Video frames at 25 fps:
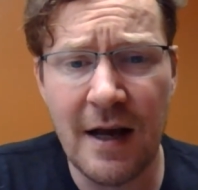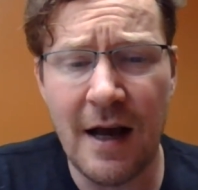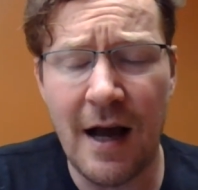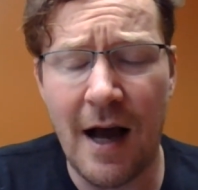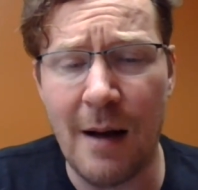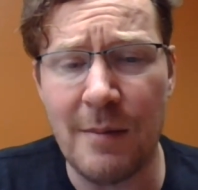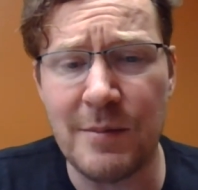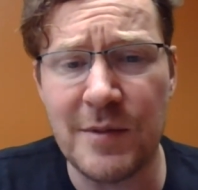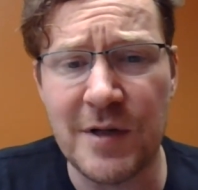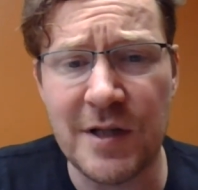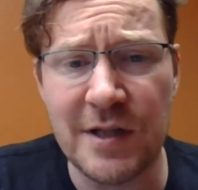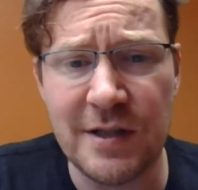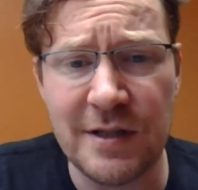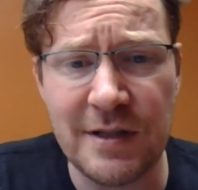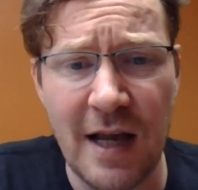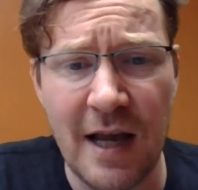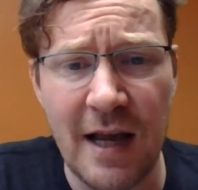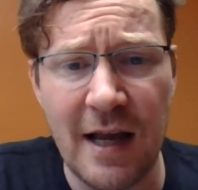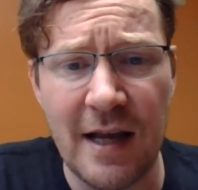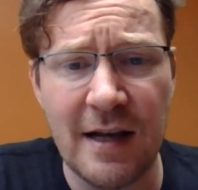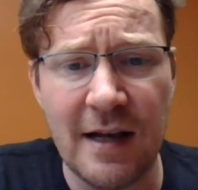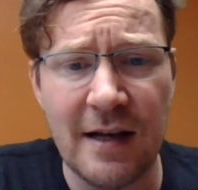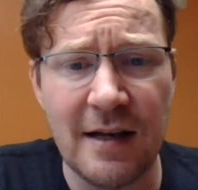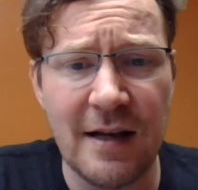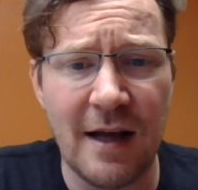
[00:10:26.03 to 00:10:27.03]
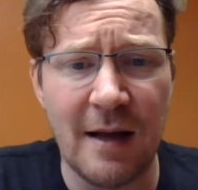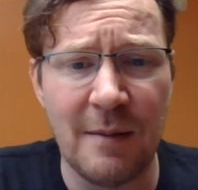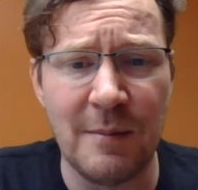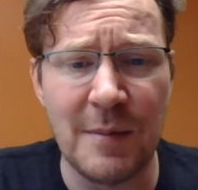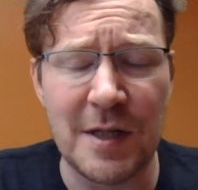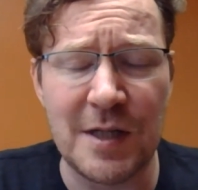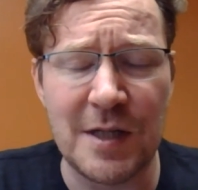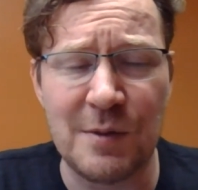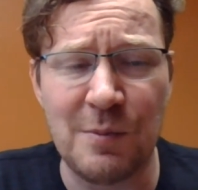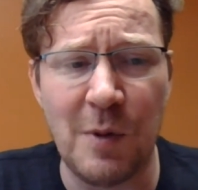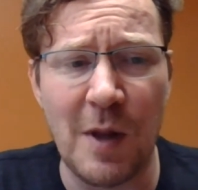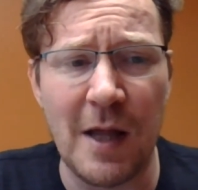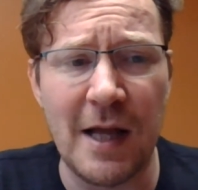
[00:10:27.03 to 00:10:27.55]
I'm just saying, I'm
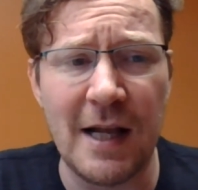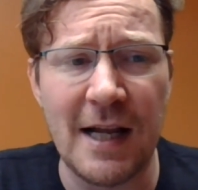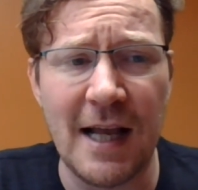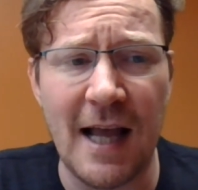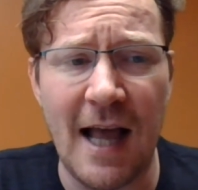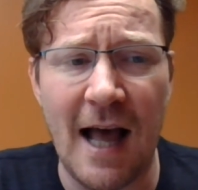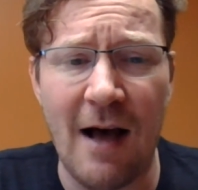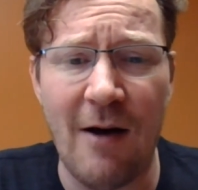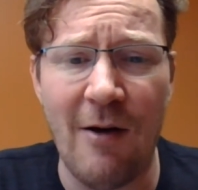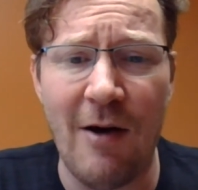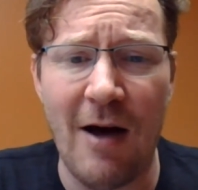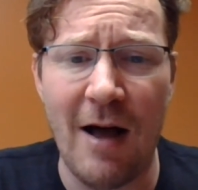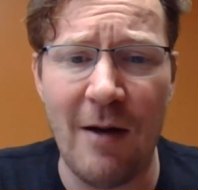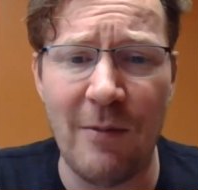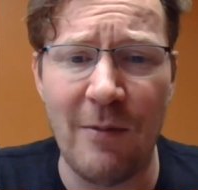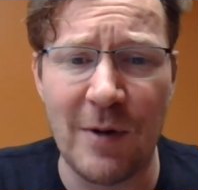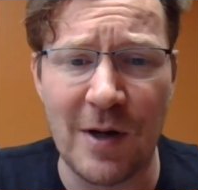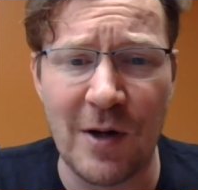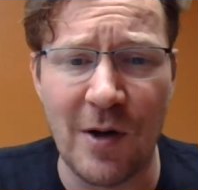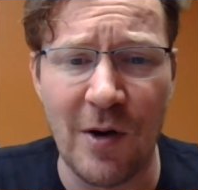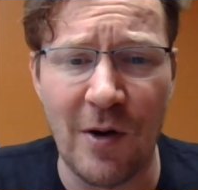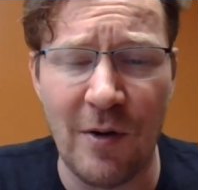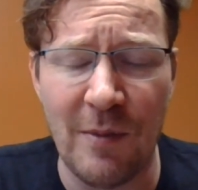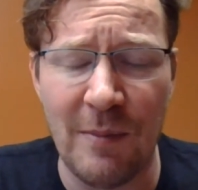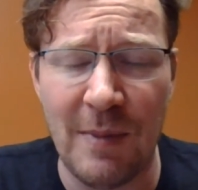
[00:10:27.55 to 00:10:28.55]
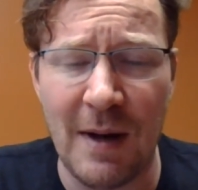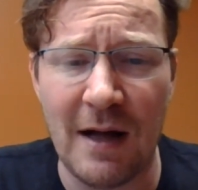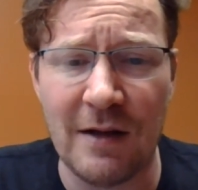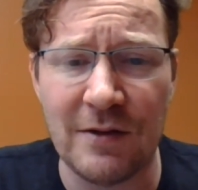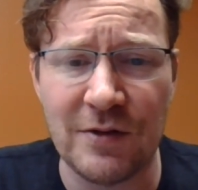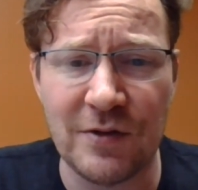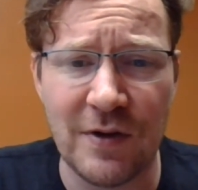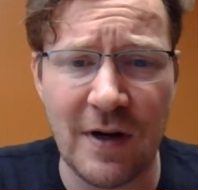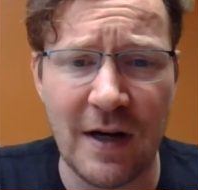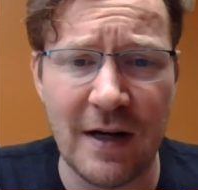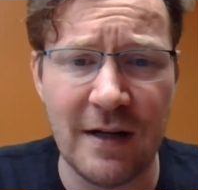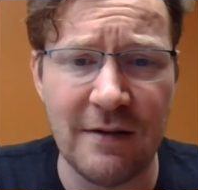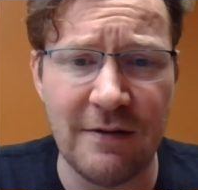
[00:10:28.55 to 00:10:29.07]
explaining how I would go about
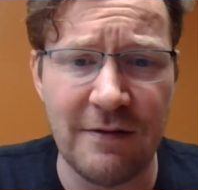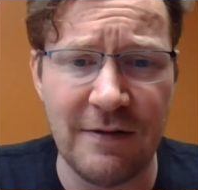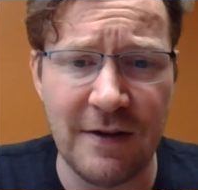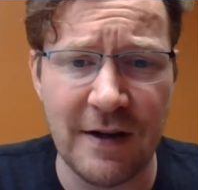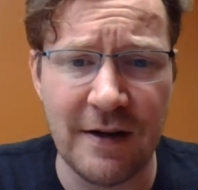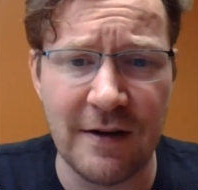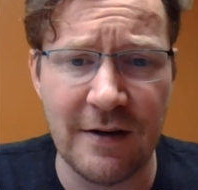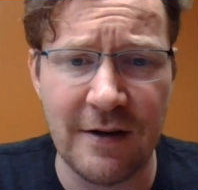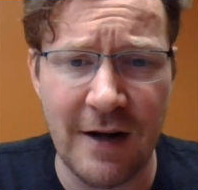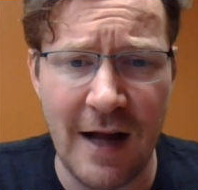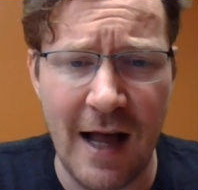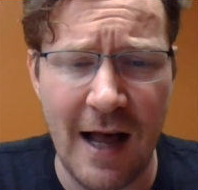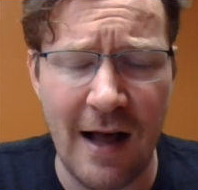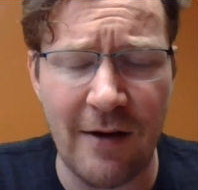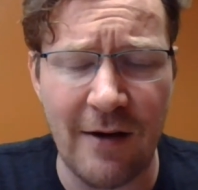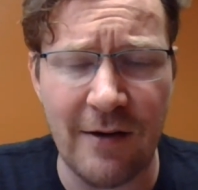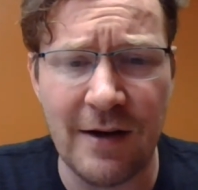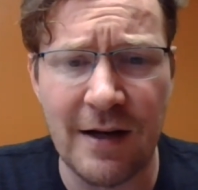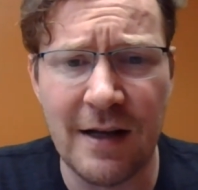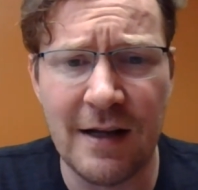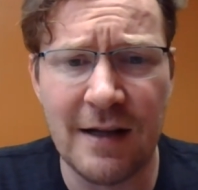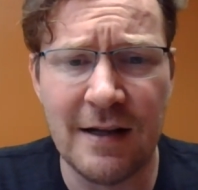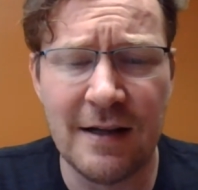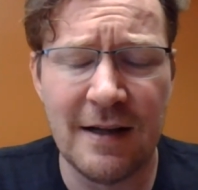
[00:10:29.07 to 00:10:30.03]
trying to figure it out.